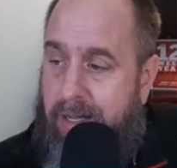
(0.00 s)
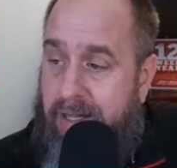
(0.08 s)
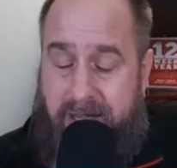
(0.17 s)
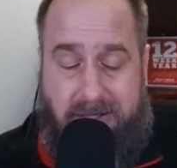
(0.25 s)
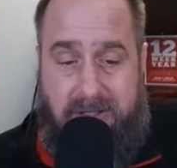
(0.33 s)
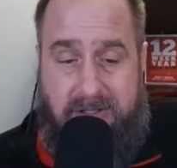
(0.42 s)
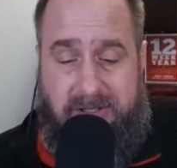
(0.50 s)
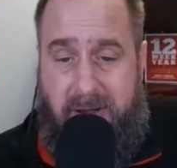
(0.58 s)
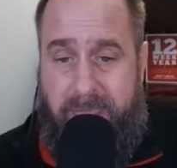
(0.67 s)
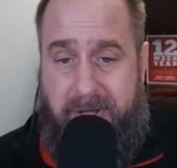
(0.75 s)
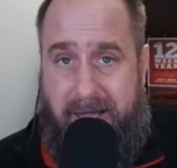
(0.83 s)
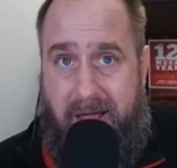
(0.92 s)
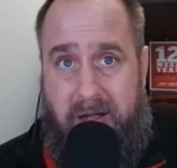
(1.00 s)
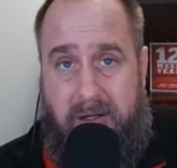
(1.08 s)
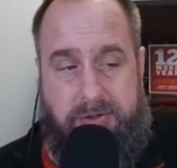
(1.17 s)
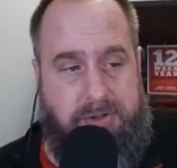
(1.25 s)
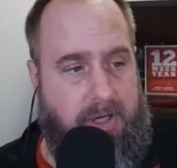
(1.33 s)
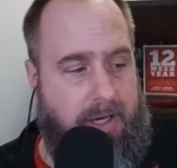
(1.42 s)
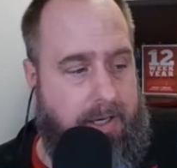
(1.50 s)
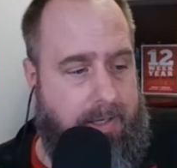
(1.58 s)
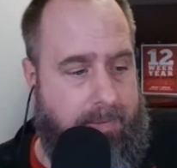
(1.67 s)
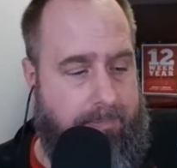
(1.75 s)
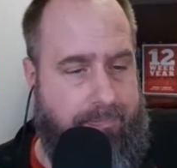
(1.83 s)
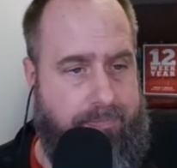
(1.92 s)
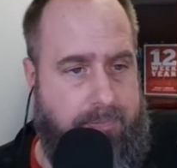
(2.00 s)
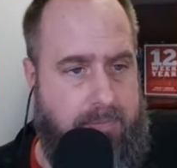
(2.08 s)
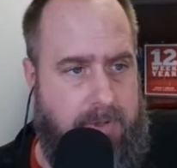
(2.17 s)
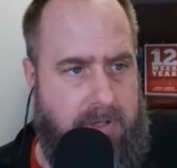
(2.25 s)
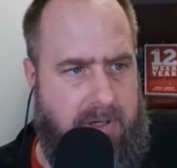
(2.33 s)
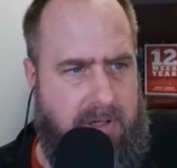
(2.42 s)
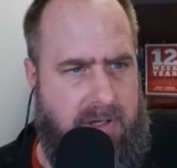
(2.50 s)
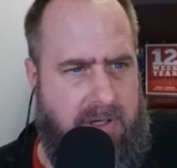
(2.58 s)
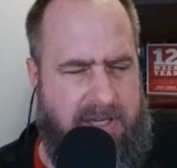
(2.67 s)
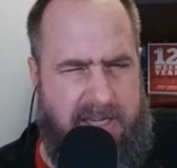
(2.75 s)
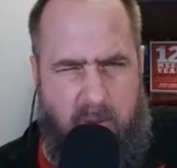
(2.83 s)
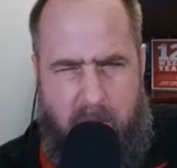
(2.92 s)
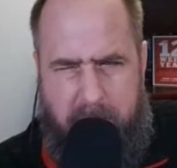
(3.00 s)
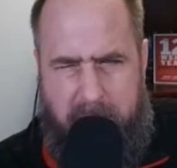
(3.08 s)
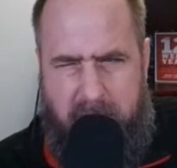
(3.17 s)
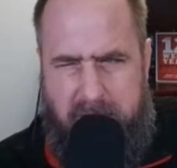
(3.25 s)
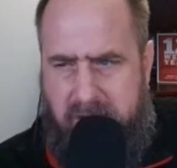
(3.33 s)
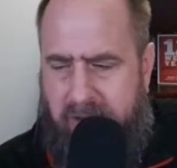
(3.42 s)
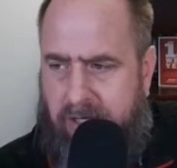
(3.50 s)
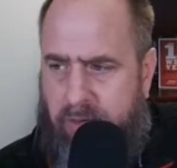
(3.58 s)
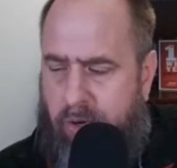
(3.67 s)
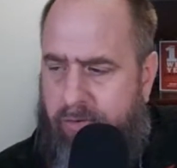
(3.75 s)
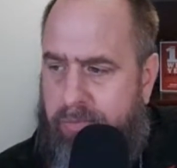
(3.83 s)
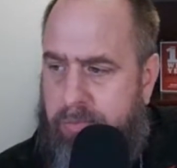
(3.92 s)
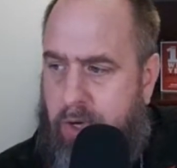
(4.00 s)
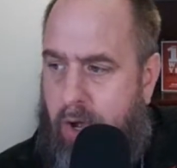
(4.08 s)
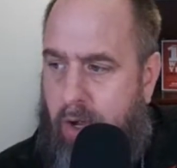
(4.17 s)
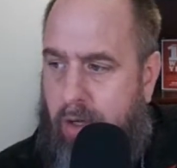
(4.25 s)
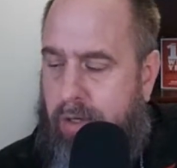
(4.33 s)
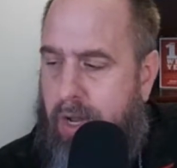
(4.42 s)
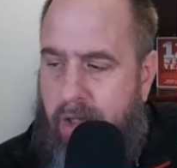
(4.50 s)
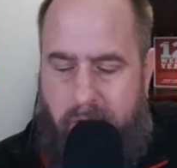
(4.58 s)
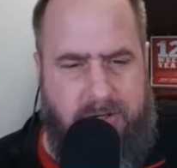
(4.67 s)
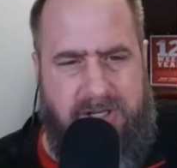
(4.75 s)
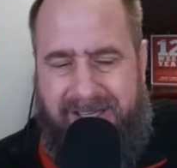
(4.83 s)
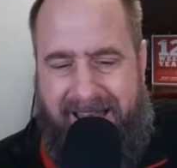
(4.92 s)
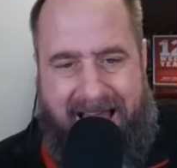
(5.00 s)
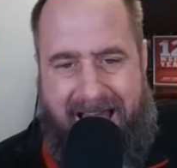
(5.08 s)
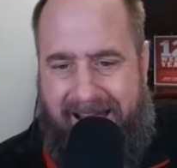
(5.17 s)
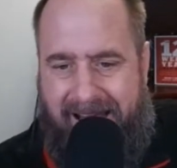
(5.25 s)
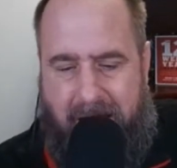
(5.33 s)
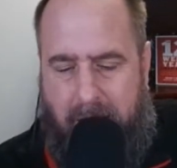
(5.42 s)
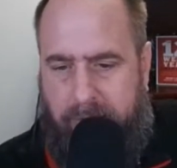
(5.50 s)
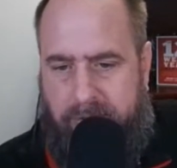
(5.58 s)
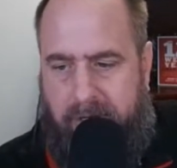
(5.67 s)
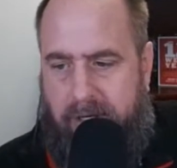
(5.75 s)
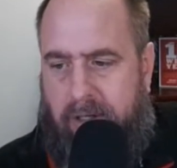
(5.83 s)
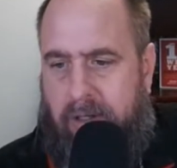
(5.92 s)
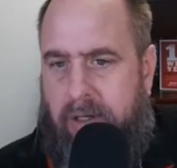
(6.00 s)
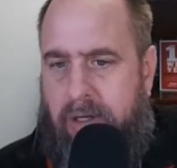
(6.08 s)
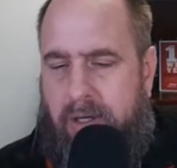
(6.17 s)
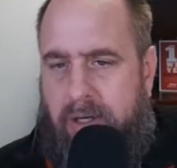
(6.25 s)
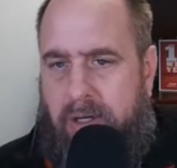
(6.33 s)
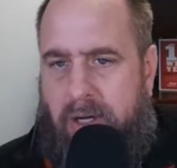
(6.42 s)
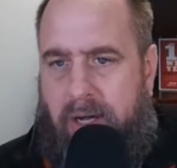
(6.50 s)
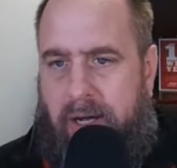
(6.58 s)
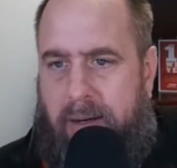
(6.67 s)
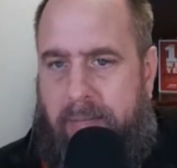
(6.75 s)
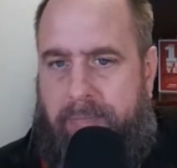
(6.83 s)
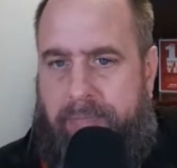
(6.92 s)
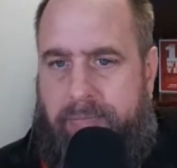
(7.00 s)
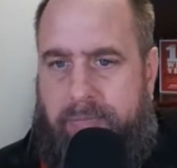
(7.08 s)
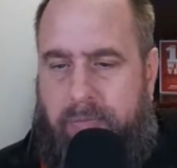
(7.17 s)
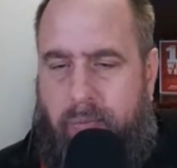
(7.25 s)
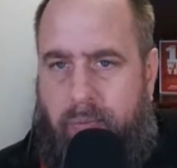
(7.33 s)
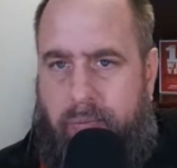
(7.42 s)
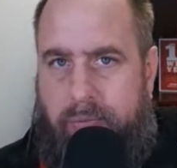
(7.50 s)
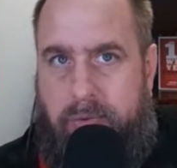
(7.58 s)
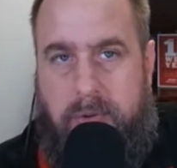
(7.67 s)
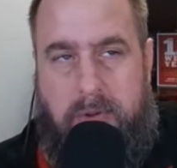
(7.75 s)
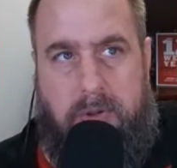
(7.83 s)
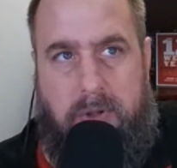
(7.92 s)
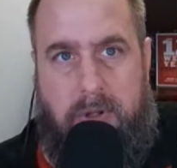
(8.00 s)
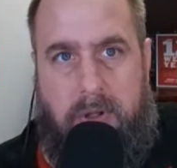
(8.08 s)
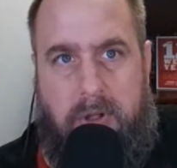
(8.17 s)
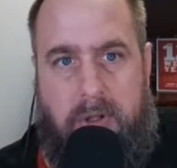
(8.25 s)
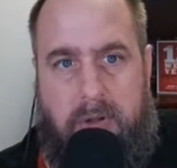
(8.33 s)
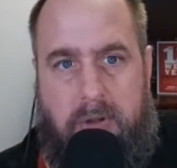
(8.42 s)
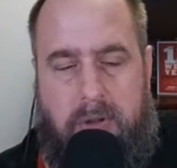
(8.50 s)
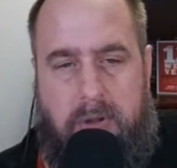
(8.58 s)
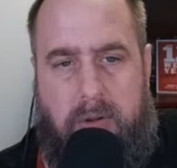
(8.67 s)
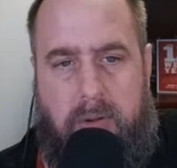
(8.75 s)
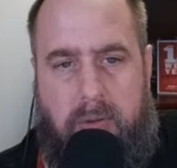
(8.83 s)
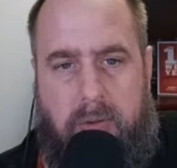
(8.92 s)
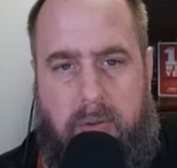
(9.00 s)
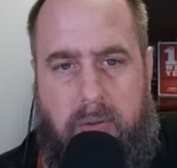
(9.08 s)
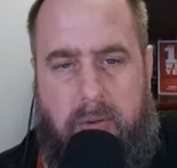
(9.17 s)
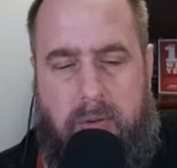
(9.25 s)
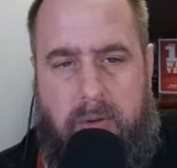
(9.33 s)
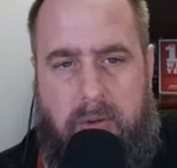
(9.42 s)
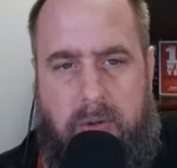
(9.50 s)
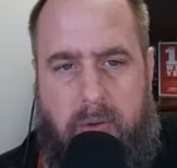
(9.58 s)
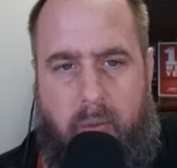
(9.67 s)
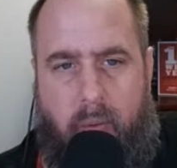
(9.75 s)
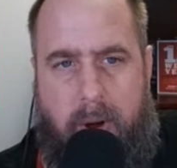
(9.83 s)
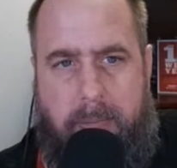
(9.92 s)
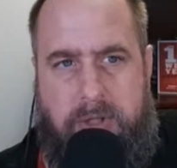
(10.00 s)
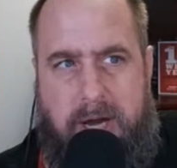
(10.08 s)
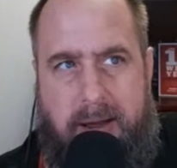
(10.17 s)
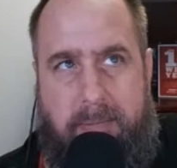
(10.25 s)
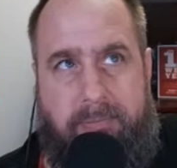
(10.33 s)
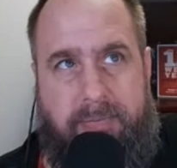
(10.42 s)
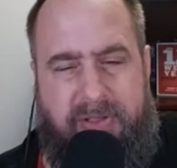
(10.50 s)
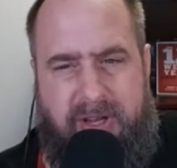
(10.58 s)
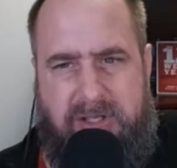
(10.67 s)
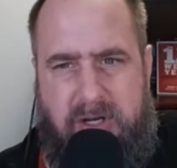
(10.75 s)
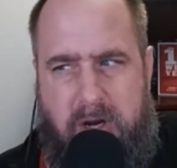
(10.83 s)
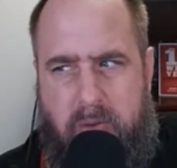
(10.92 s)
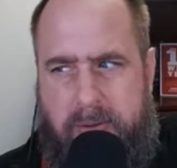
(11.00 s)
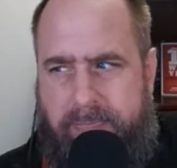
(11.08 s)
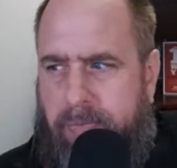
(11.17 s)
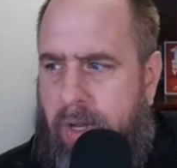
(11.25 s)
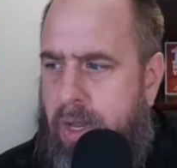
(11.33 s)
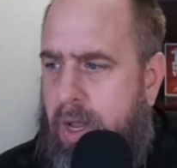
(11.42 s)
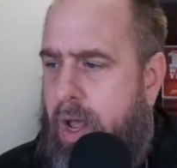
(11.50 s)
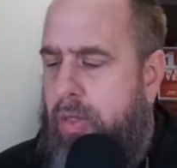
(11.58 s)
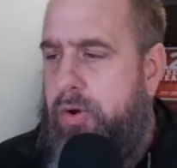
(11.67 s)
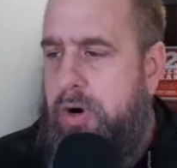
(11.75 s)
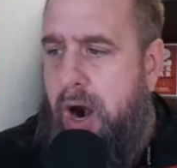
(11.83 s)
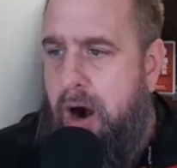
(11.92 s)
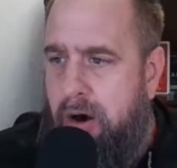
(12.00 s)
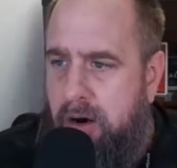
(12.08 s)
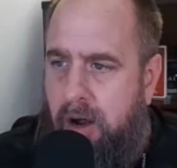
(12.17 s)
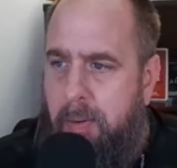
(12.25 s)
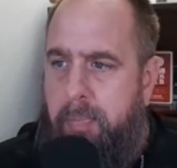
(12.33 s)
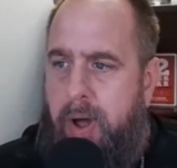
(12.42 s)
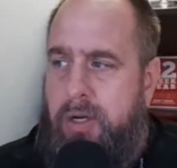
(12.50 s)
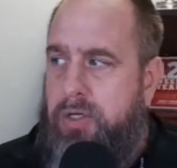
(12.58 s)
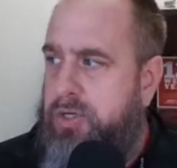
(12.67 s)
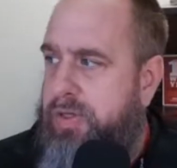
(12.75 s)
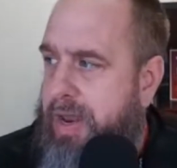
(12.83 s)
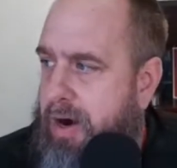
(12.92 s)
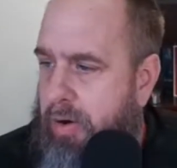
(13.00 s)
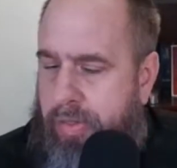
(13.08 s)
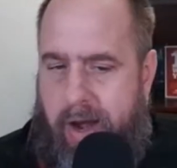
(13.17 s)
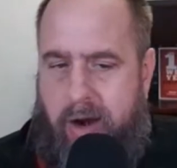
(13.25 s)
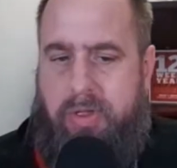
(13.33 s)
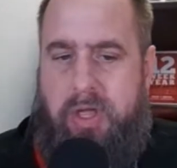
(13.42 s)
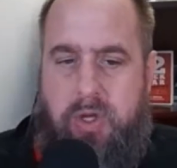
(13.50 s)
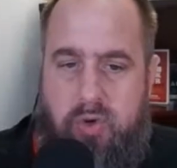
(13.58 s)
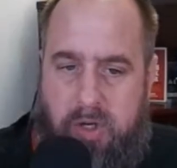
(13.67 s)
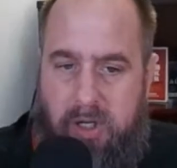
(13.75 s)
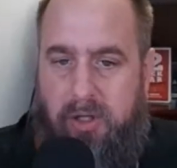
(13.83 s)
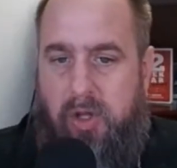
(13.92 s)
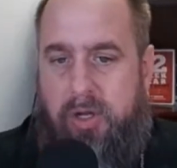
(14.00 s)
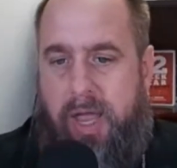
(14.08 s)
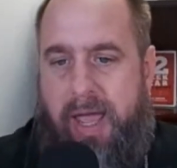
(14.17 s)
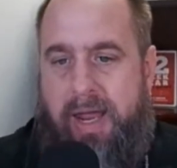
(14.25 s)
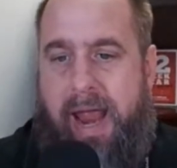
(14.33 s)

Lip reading: Is this something else? E-webinars, I think is one of them's called. There's a lot out there. Um, uh, WebJam, I think is another one. There are a bunch that are there that you can look at